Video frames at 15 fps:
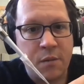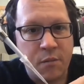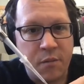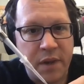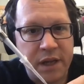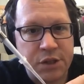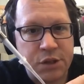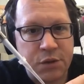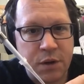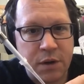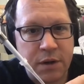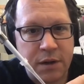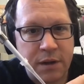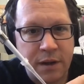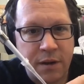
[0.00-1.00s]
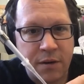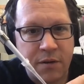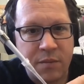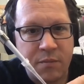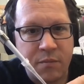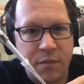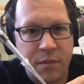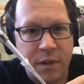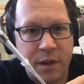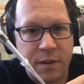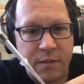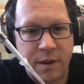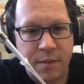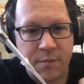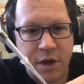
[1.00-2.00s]
make sure, you know,
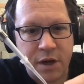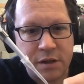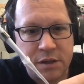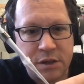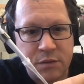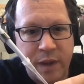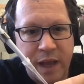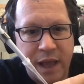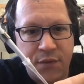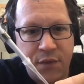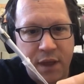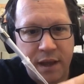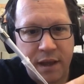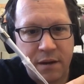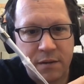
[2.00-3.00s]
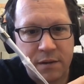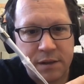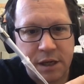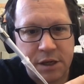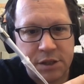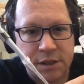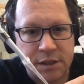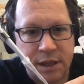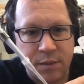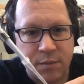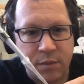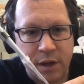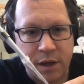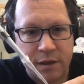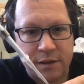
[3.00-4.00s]
I'm going to do a bad thing here and touch the tip,
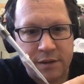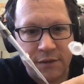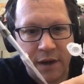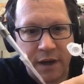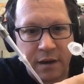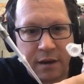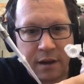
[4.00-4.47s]
but it's fine